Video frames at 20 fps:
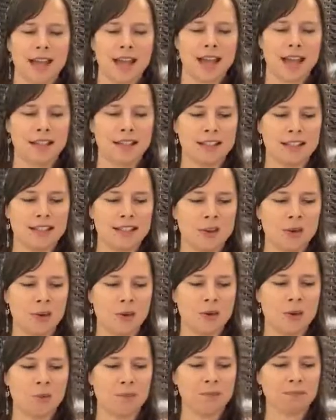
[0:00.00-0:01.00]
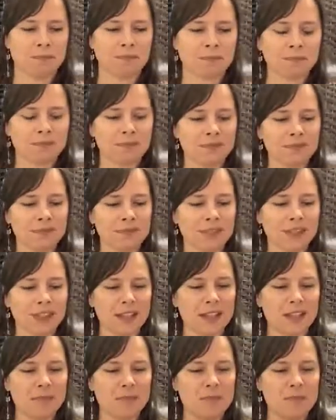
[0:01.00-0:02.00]
And so
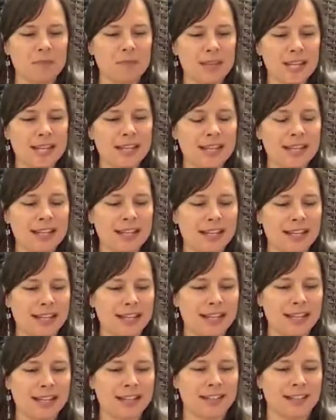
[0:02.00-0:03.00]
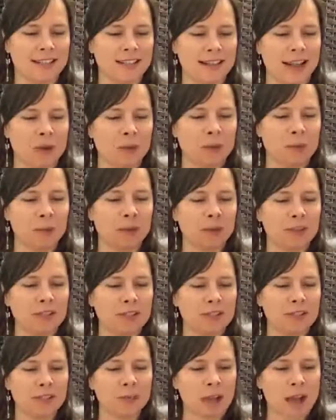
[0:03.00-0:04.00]
being in our
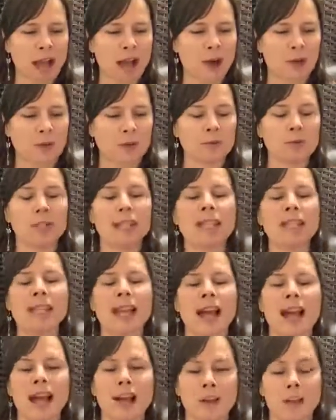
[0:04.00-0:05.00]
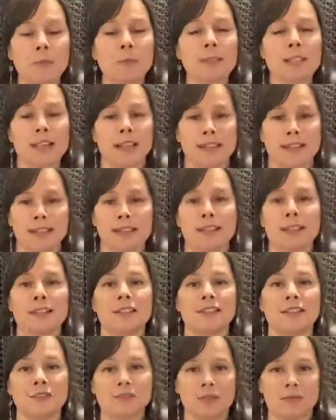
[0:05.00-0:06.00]
personal power really helps us
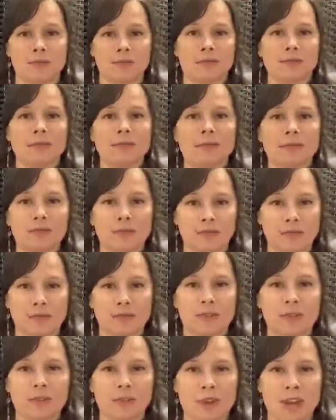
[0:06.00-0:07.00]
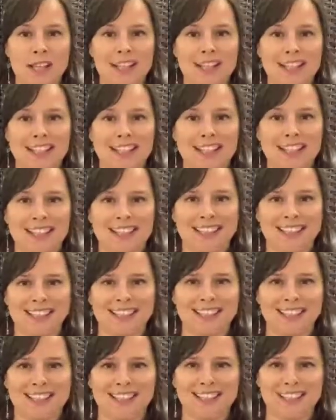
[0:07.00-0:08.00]
in trusting
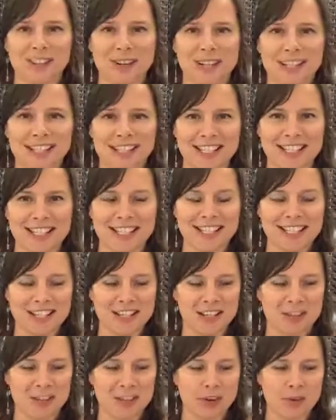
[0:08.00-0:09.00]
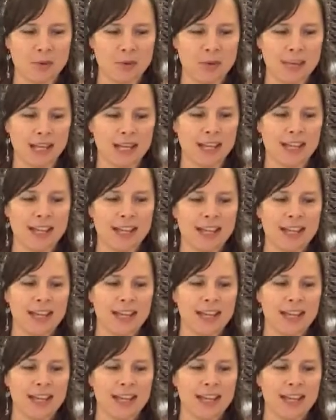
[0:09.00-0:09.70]
the inner knowing.